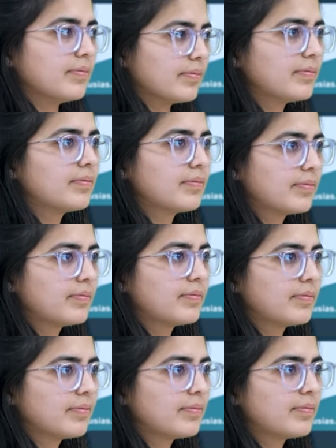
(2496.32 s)
talking in
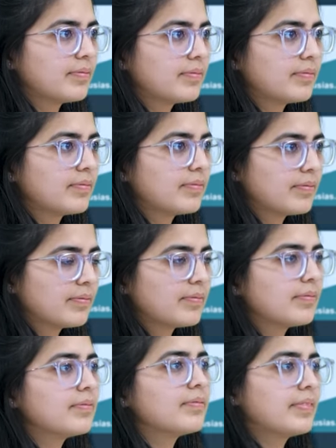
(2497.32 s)
front of a mirror,
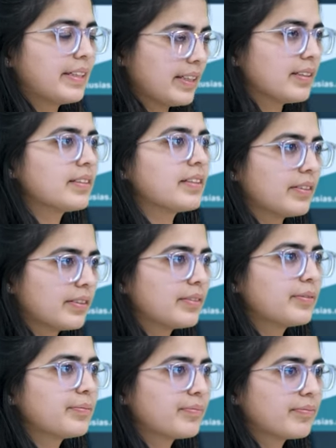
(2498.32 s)
recording
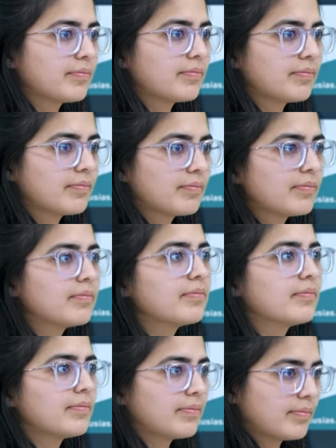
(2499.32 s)
your voice
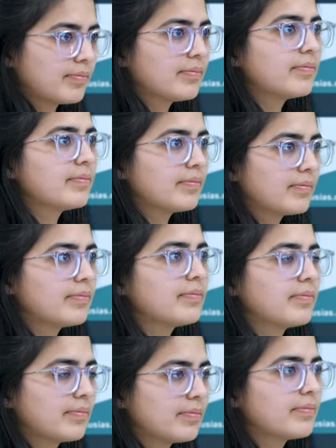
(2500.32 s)
here, and then
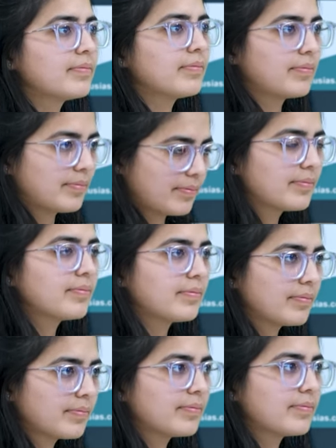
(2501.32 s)
listening to it
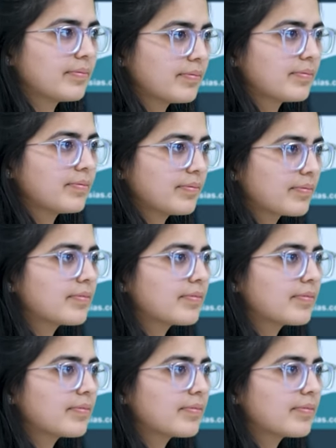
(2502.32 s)
after some time.